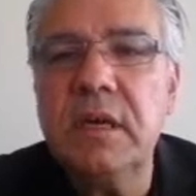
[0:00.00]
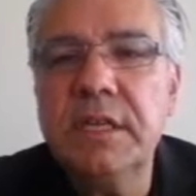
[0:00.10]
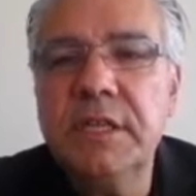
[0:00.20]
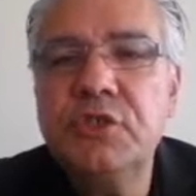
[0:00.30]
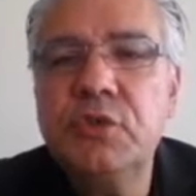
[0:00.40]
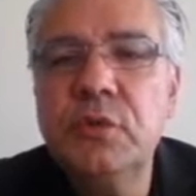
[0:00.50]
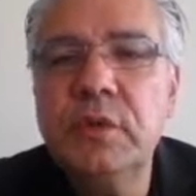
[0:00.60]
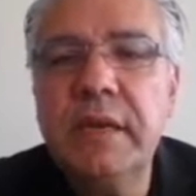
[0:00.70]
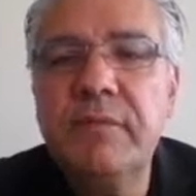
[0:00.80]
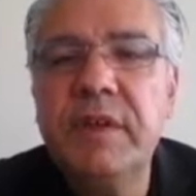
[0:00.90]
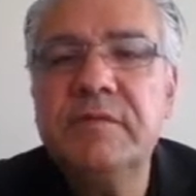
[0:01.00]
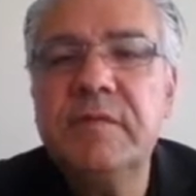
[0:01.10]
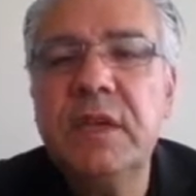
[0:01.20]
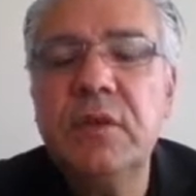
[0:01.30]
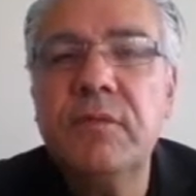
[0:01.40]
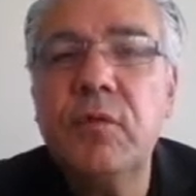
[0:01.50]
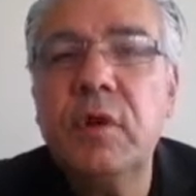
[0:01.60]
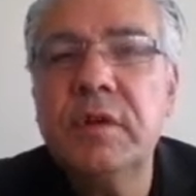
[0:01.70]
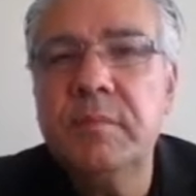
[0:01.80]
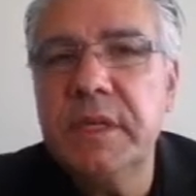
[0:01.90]
issued at a face value of
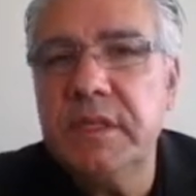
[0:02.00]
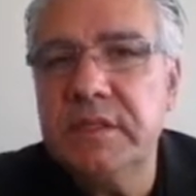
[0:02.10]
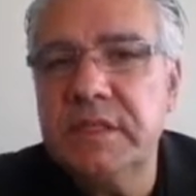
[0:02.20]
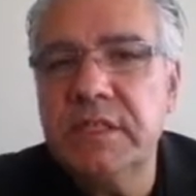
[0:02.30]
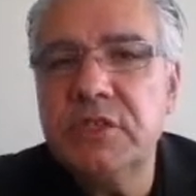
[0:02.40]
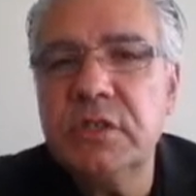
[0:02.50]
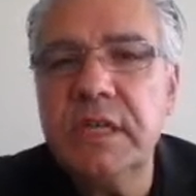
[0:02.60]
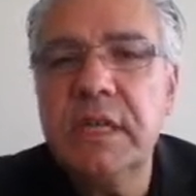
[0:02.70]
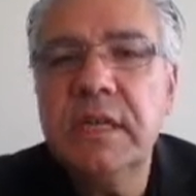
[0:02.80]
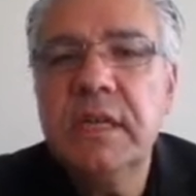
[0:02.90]
400 millions initially,